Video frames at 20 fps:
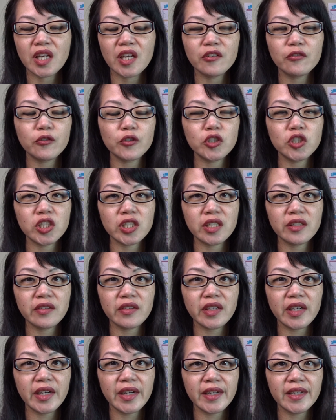And for
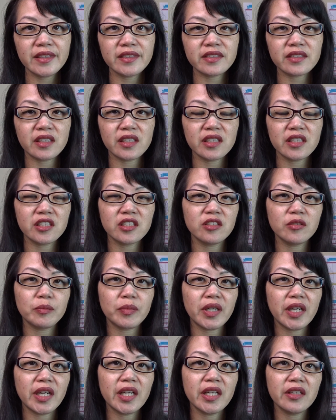chicken thighs, I like to
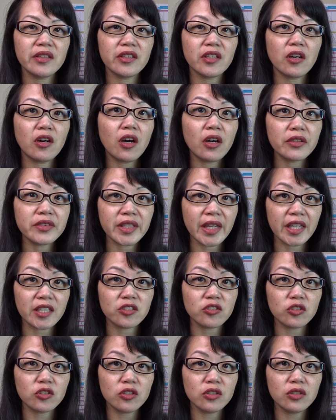buy the all
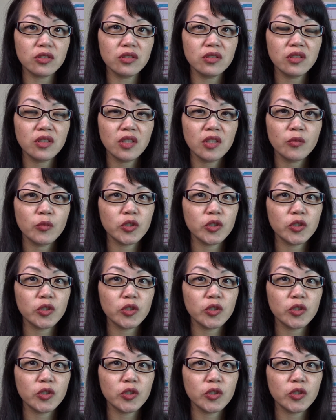natural,